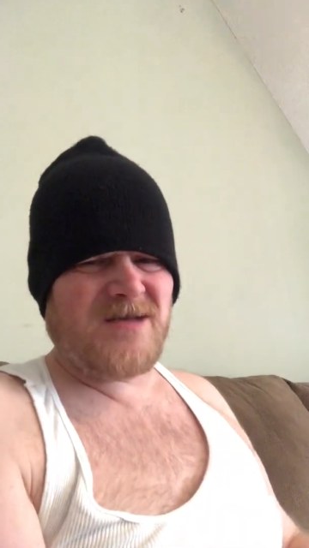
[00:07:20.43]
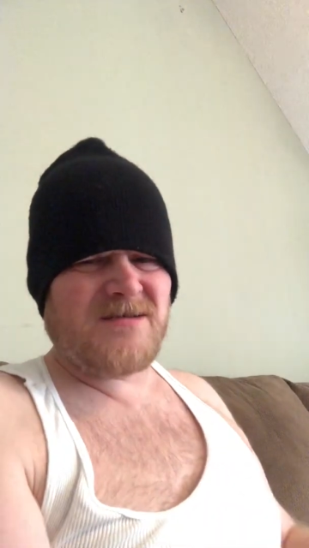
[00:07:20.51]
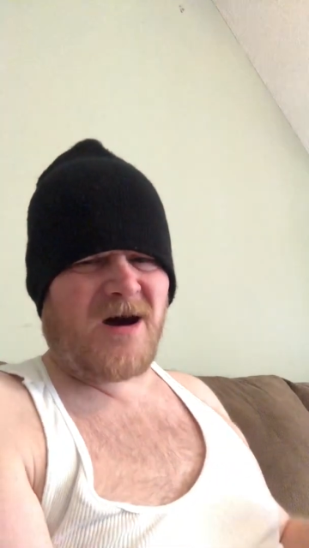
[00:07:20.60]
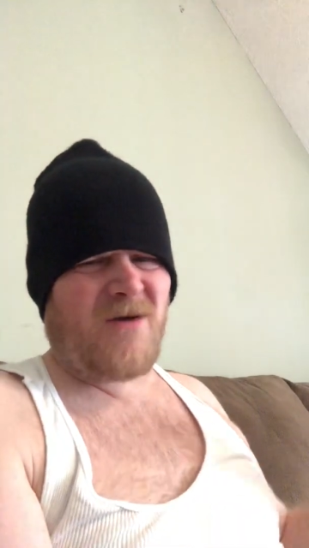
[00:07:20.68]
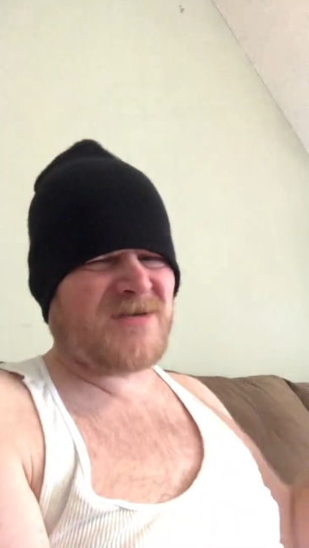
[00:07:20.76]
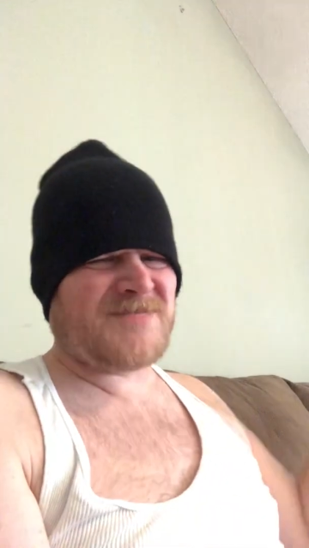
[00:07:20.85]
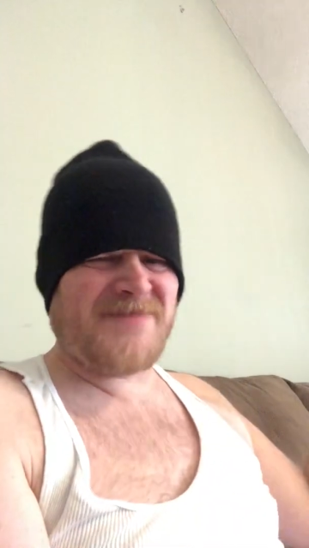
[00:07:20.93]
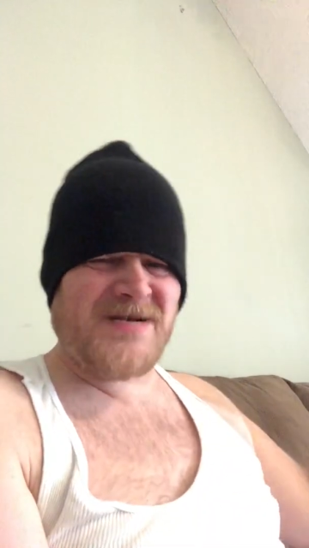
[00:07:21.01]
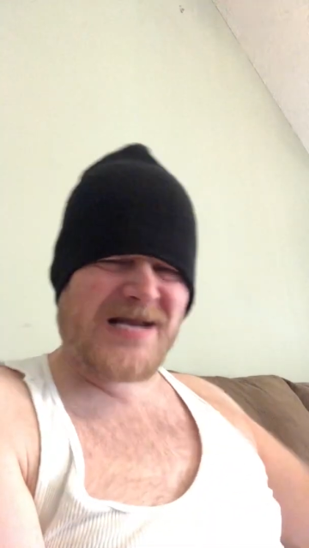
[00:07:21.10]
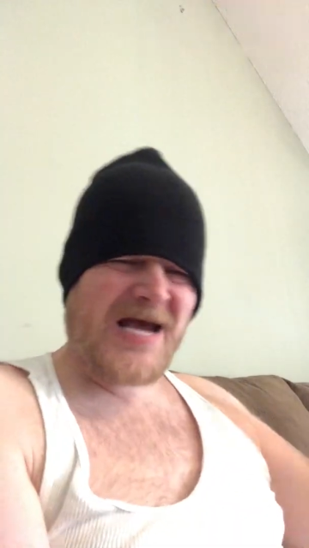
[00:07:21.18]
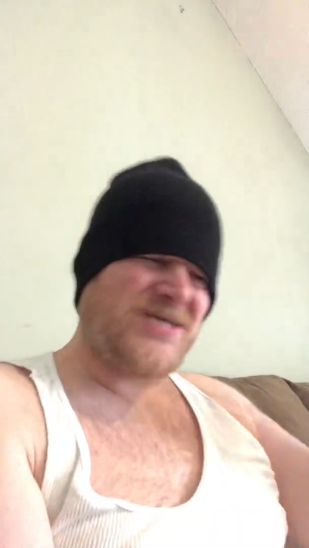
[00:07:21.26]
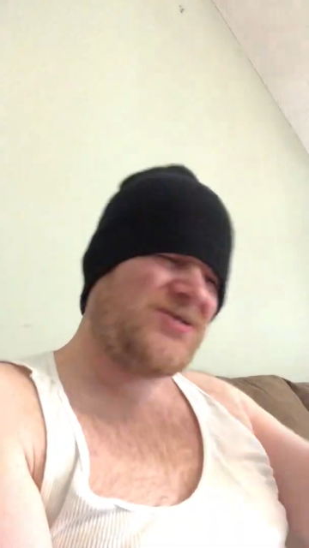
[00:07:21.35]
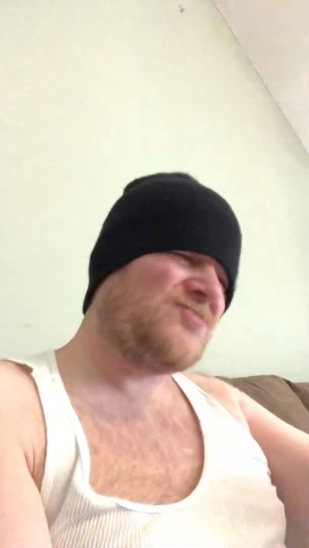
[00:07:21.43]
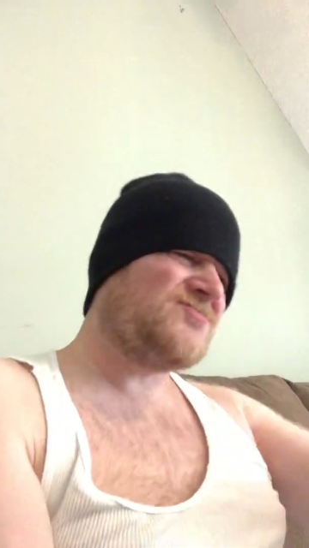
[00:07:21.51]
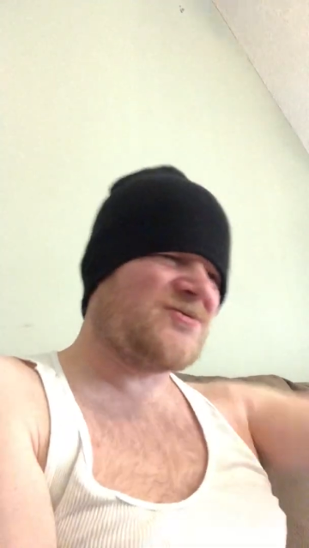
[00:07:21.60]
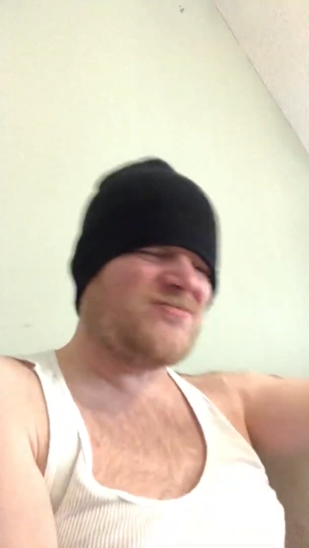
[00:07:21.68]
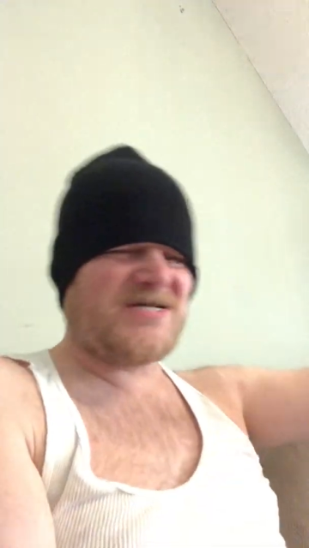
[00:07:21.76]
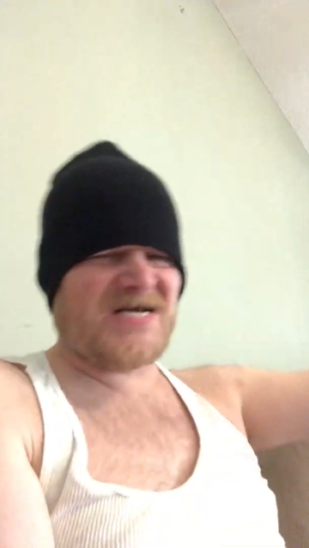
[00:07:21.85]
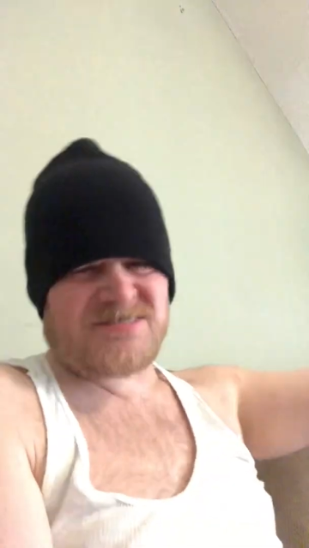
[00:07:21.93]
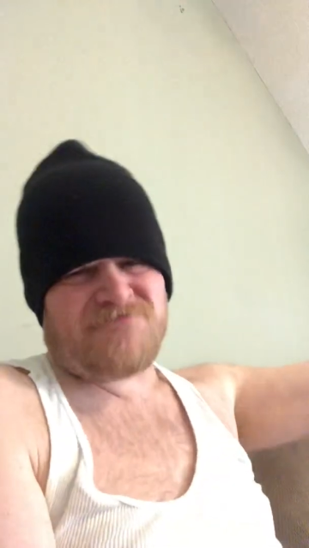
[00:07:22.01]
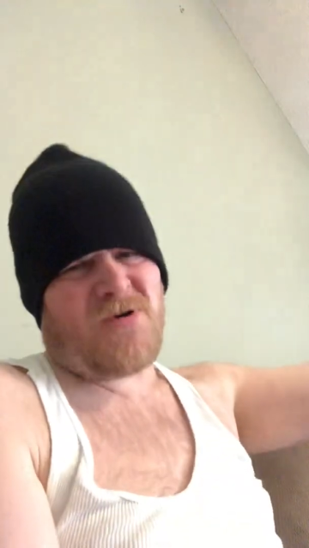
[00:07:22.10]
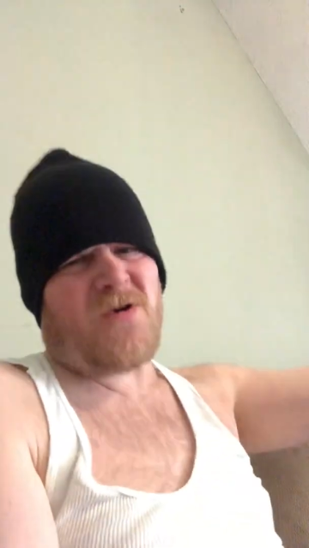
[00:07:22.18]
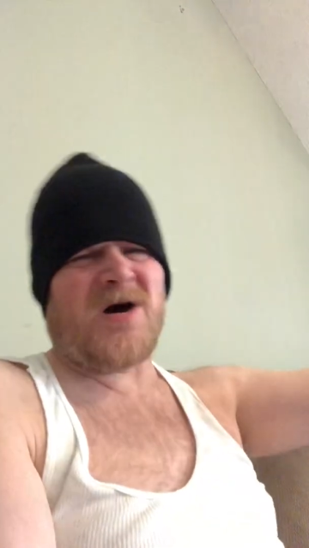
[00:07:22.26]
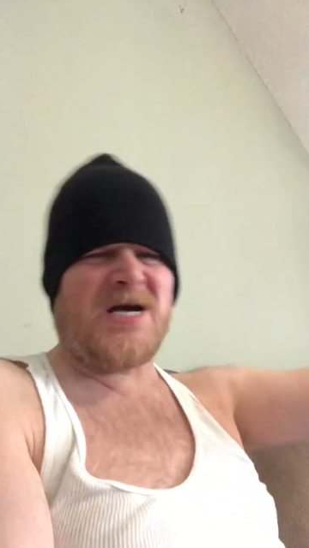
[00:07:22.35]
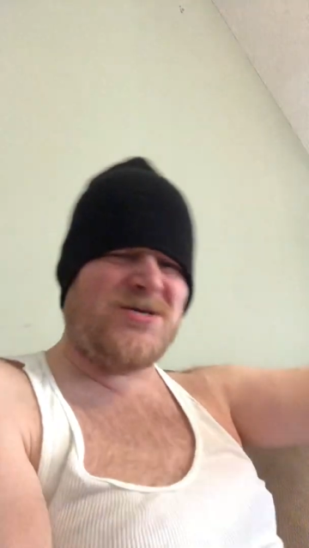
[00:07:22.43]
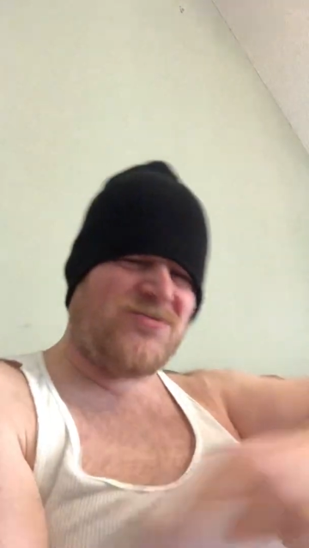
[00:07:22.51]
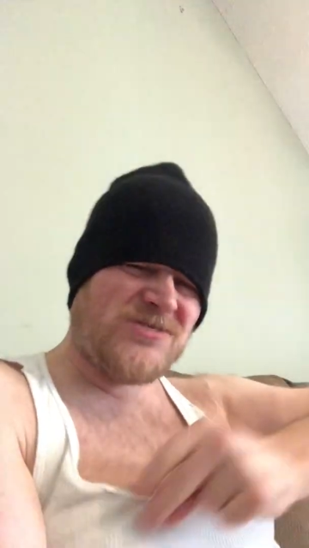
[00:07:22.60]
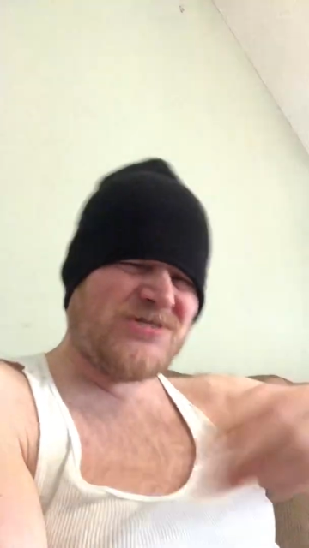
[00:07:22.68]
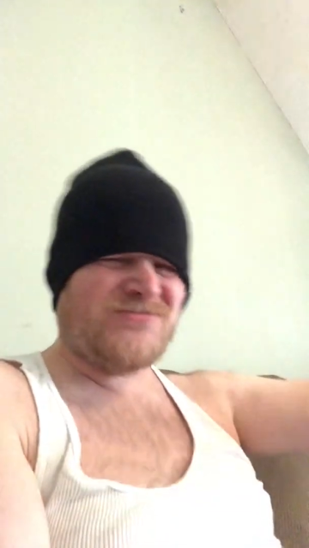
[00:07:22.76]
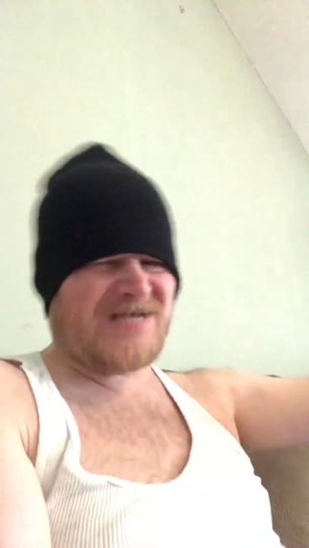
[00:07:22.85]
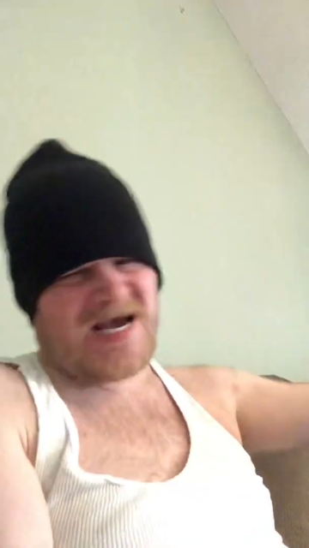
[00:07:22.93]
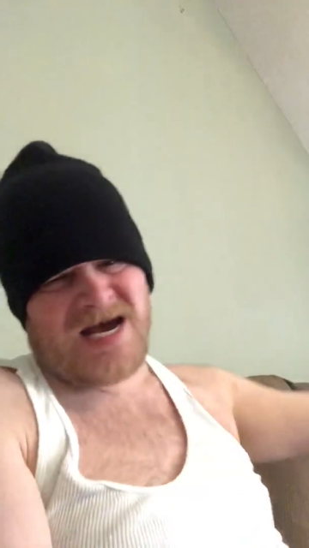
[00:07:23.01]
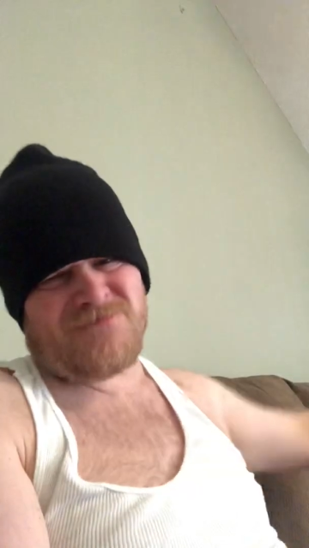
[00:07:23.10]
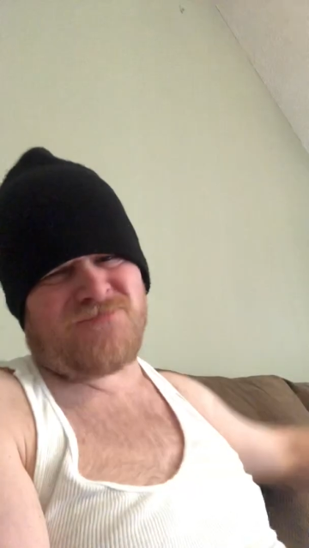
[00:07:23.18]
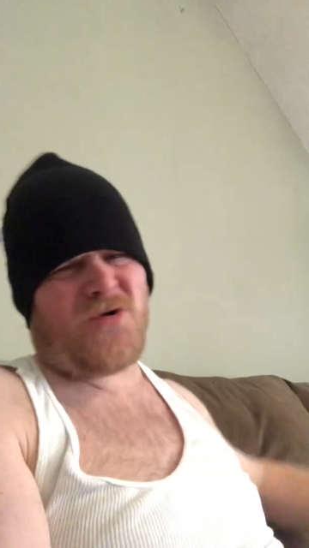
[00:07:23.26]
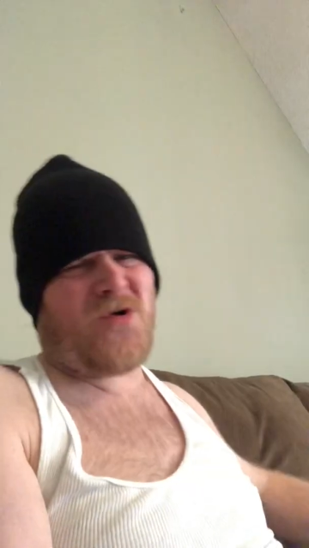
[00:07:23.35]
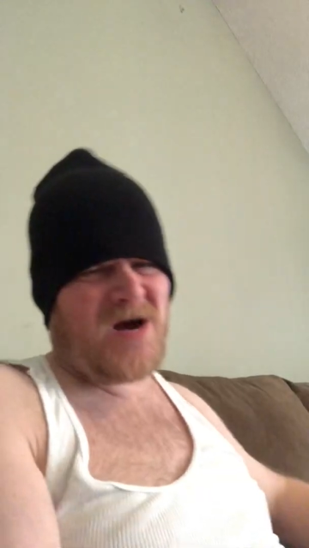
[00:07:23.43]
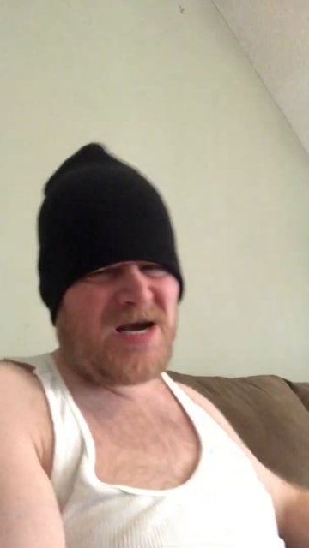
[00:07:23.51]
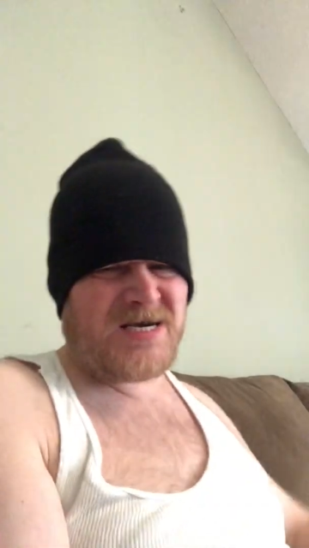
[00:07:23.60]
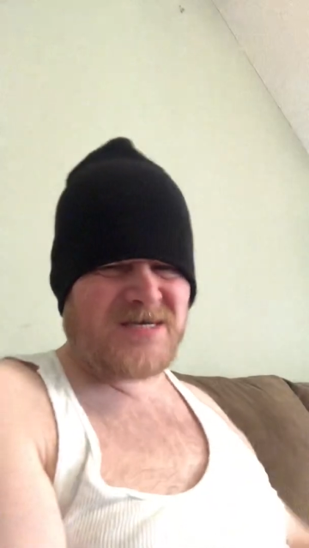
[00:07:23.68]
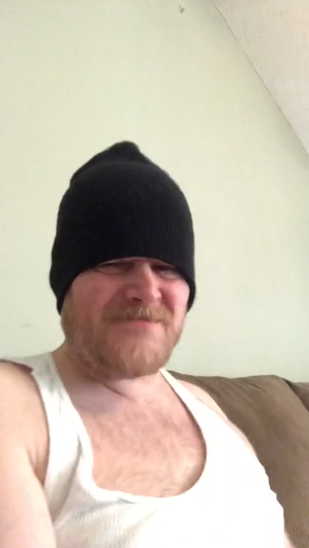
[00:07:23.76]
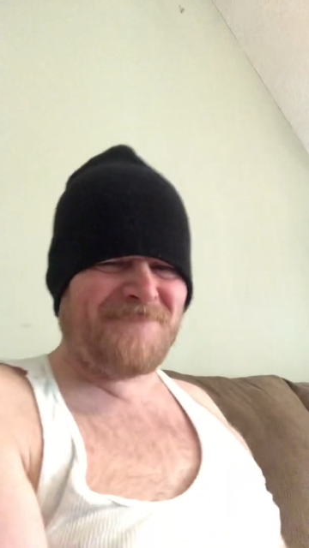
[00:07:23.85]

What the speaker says: Always being like, you do this, boy. You do that, boy.